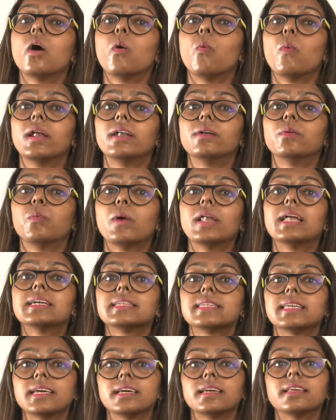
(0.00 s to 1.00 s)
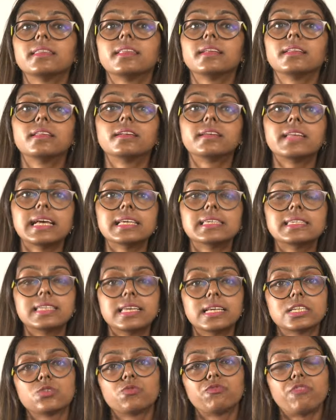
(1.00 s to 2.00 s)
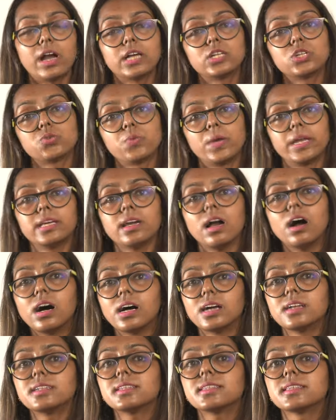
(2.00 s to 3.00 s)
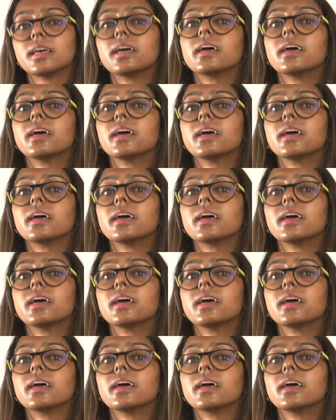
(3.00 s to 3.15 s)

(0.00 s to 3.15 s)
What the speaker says: When I say that the test takes 5 to 20 hours,